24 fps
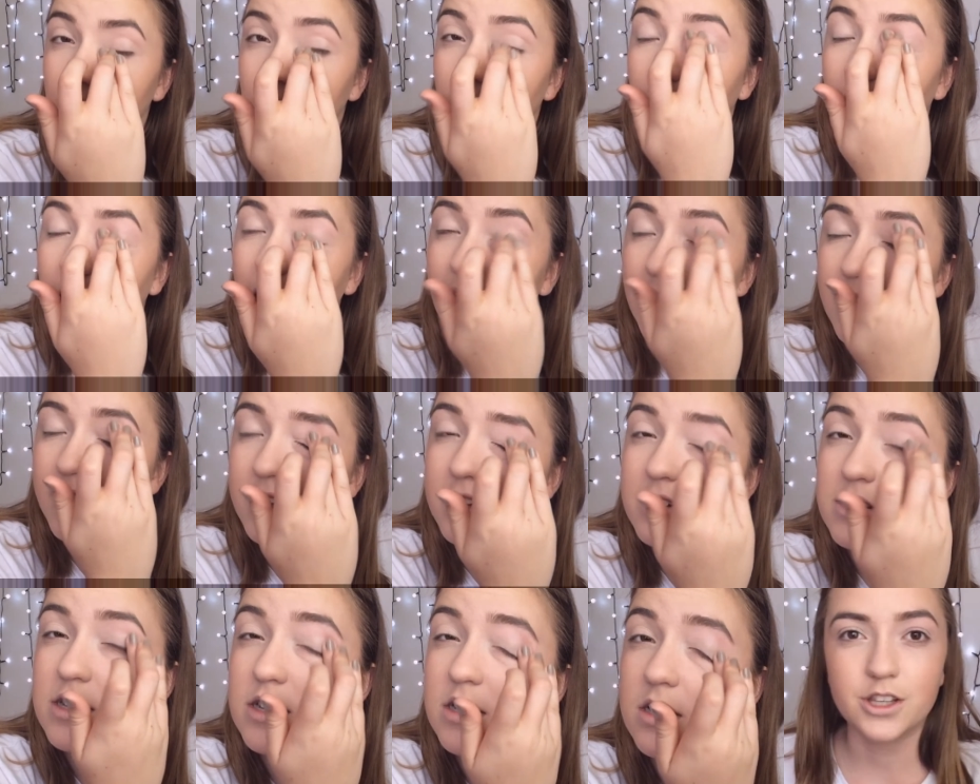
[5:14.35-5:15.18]

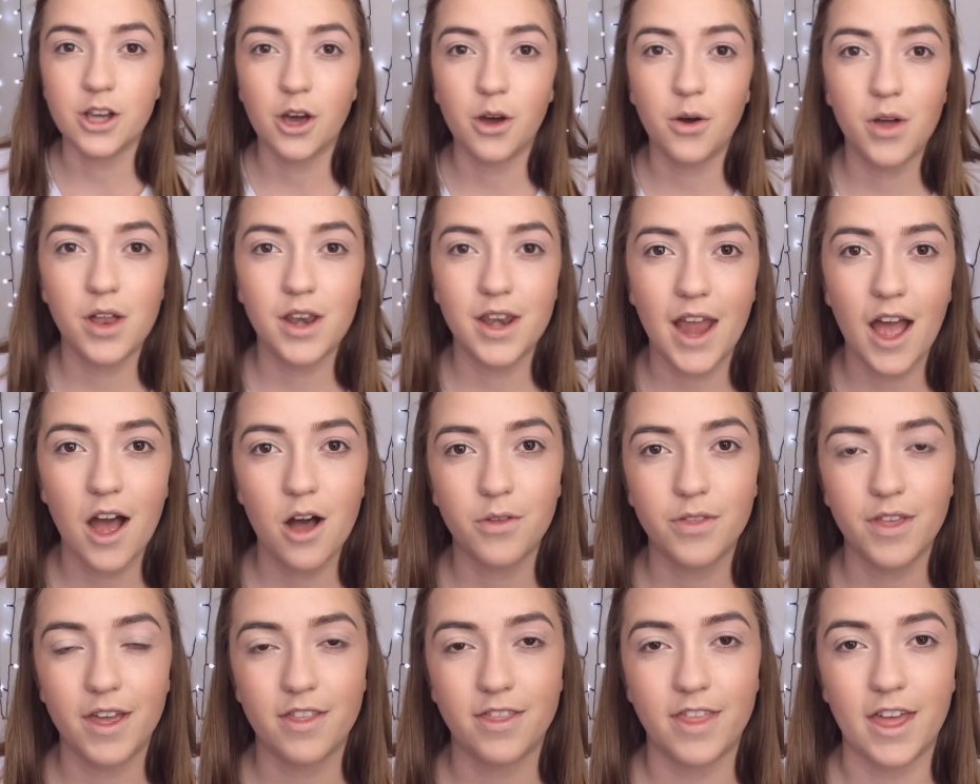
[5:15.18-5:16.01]
eyelid. So
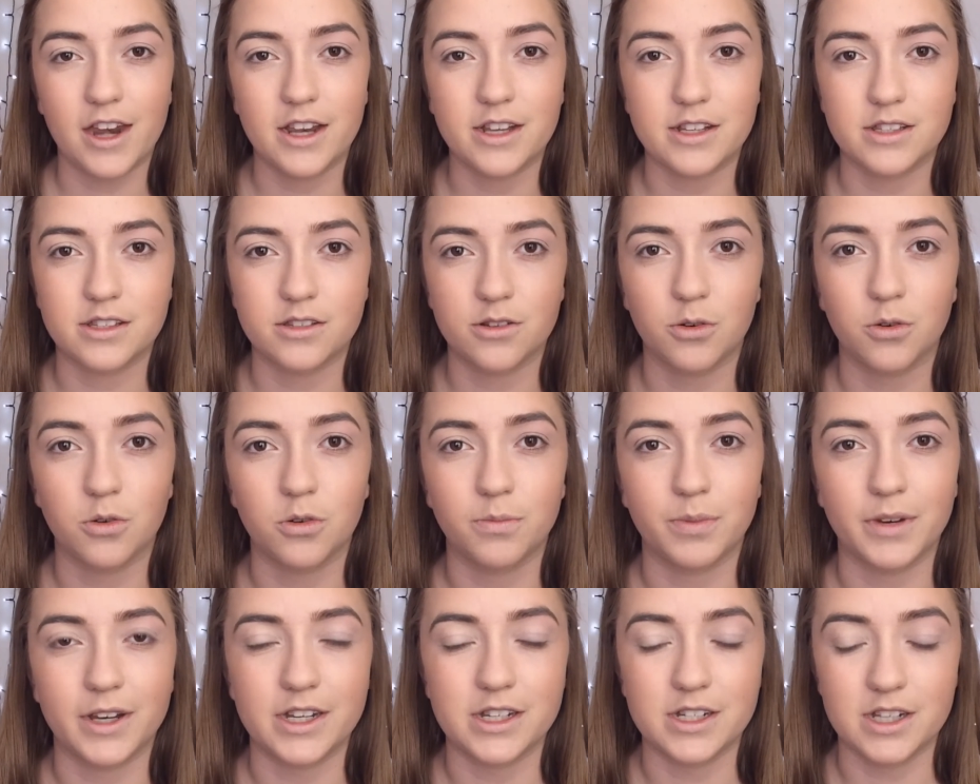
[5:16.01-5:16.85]
now that that is
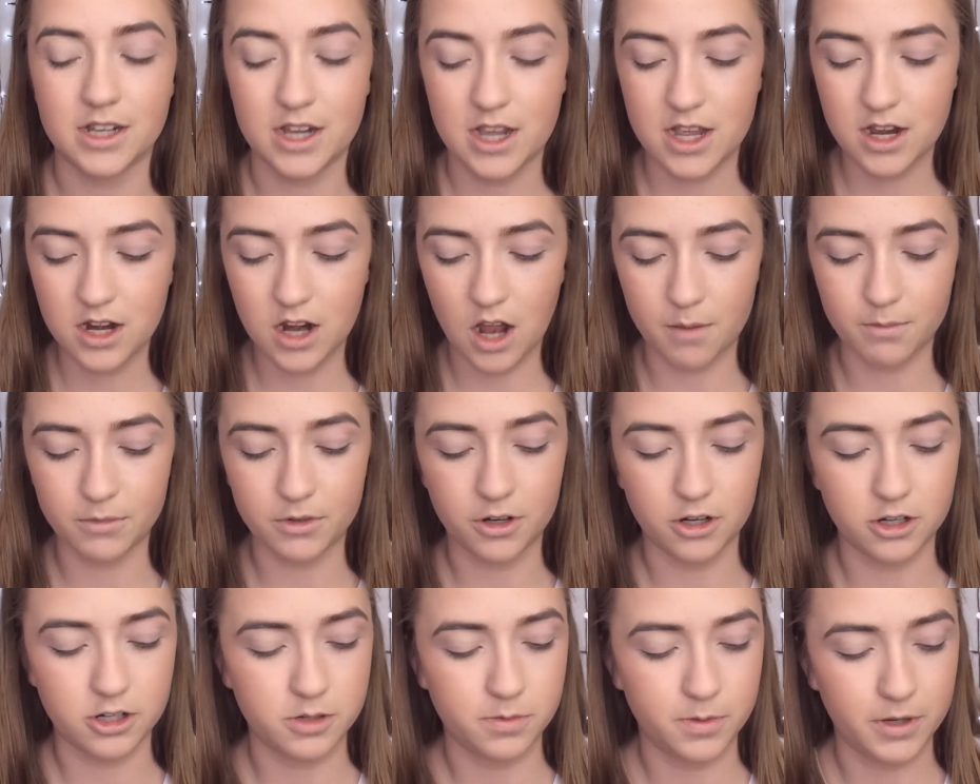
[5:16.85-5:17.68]
all blended in, I'm
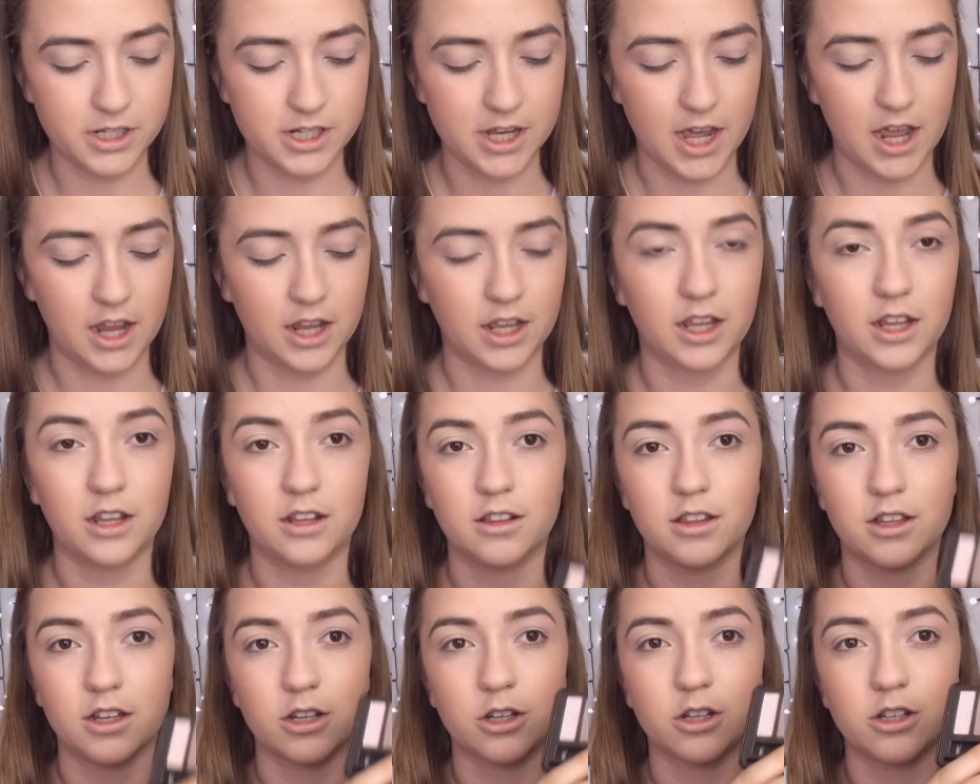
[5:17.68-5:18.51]
going to be
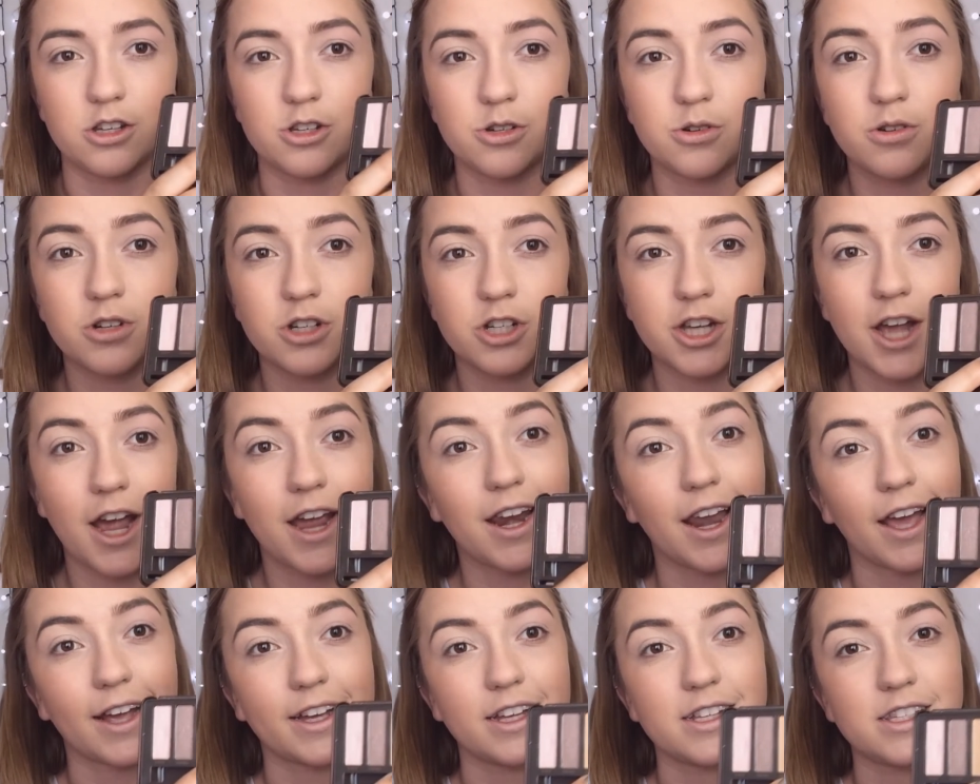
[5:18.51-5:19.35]
taking the Couture
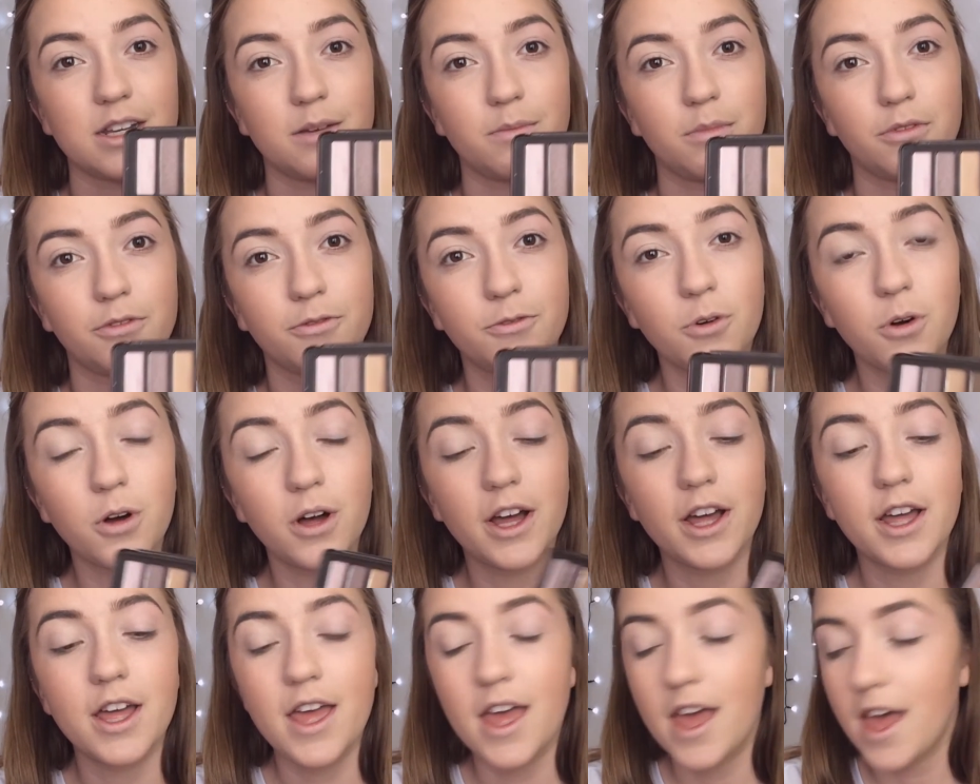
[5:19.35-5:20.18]
shade like I said
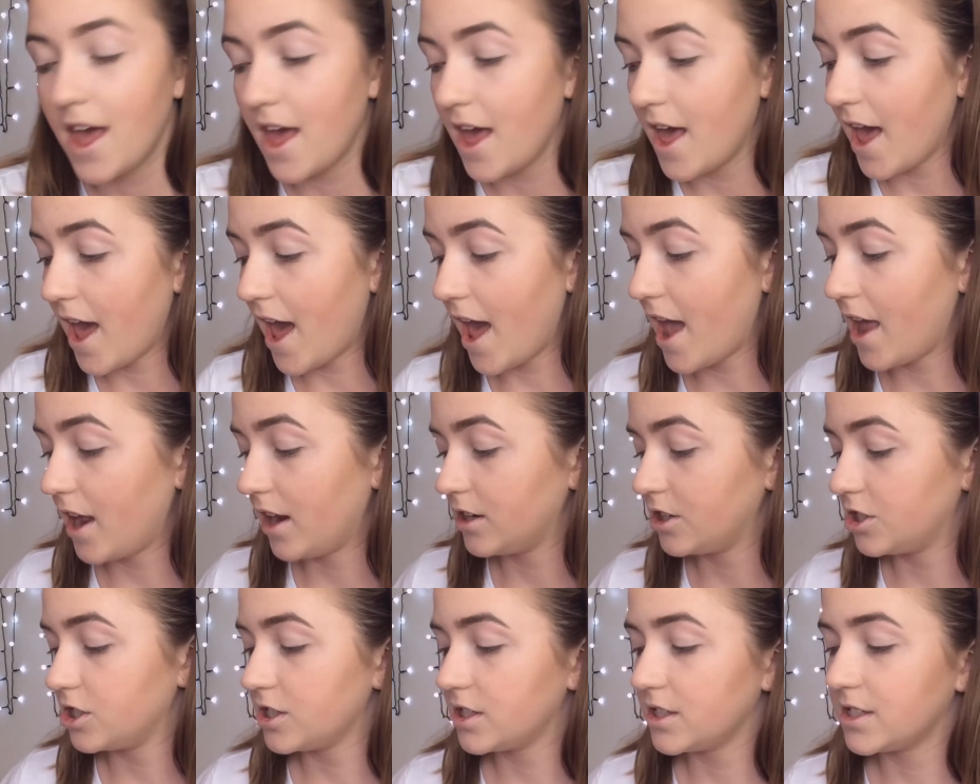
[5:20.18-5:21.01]
before
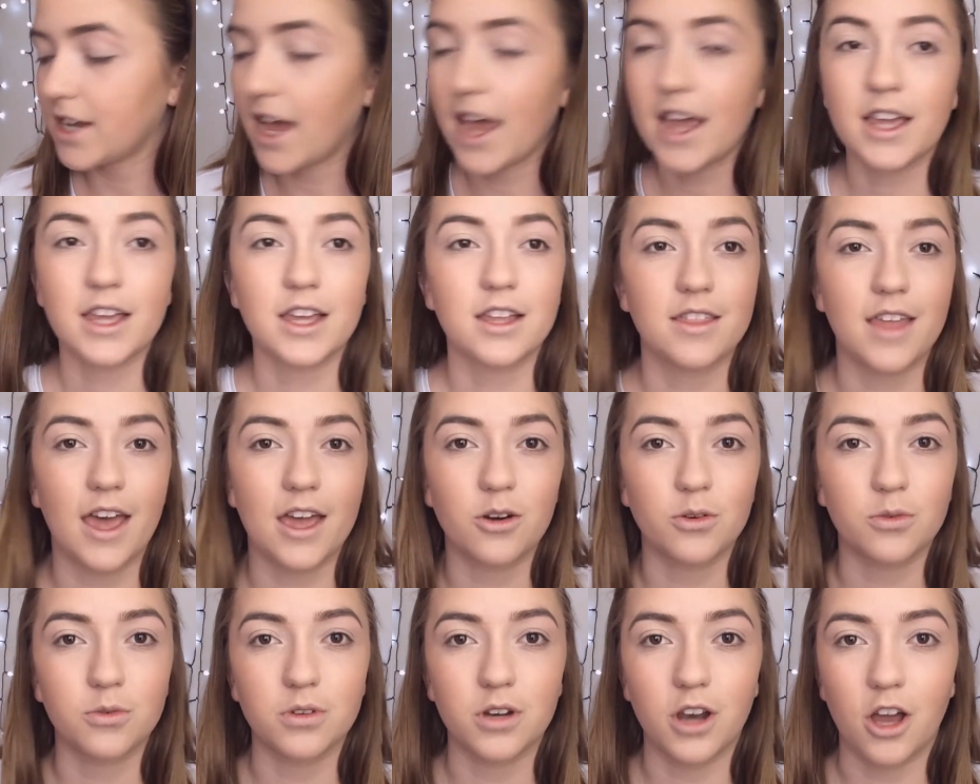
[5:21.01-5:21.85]
and just taking
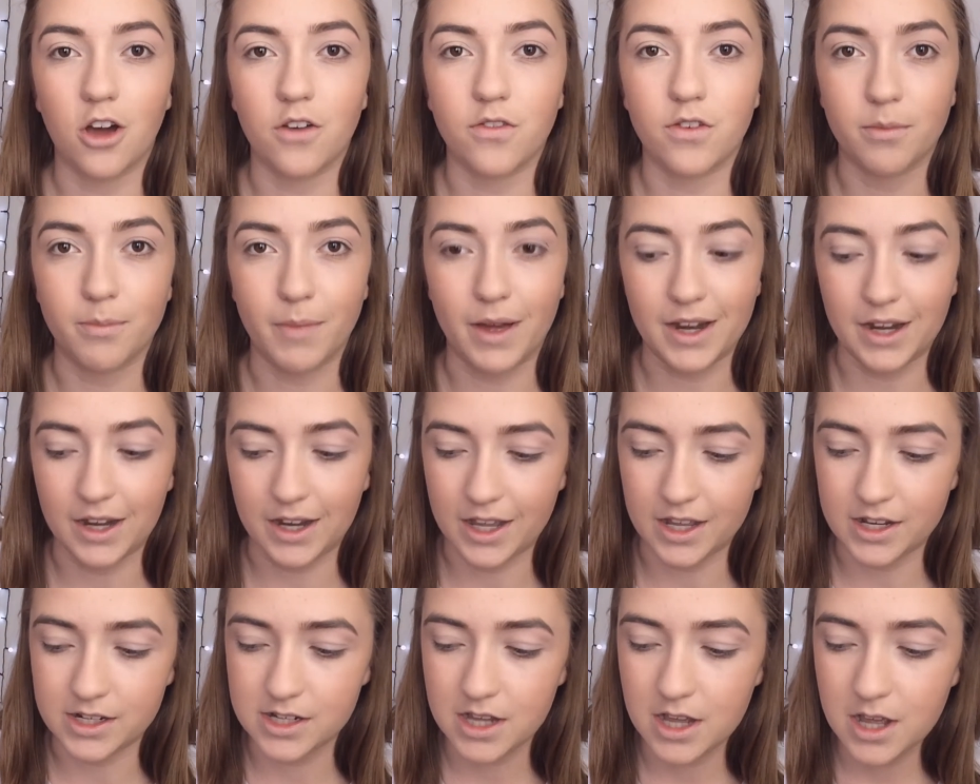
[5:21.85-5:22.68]
that all over my
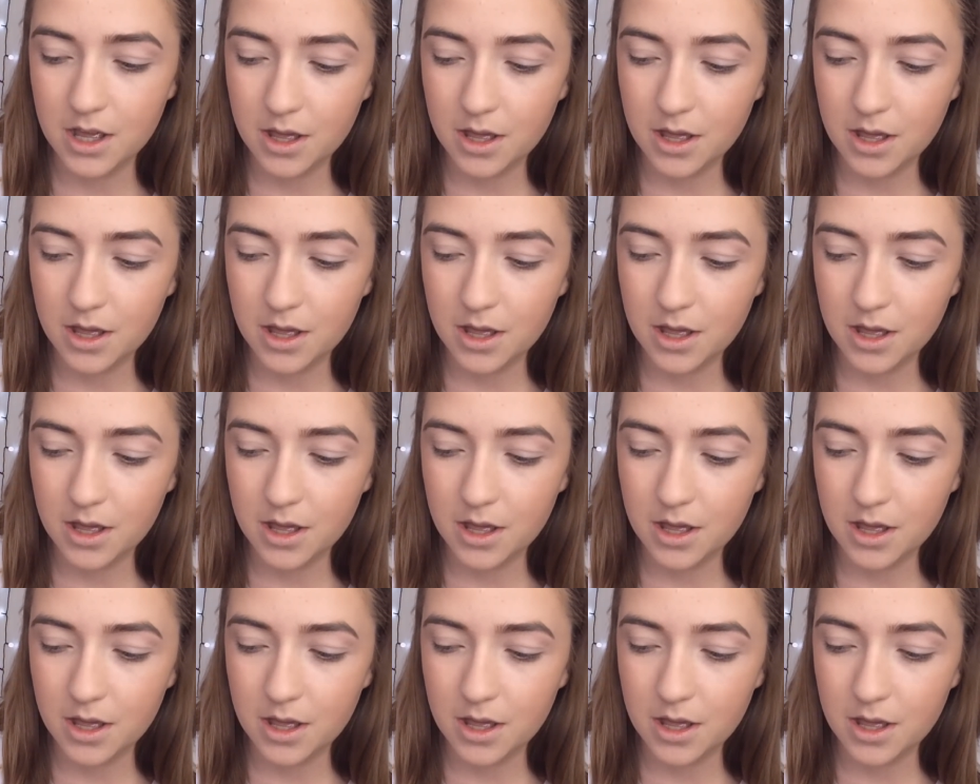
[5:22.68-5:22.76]
lid.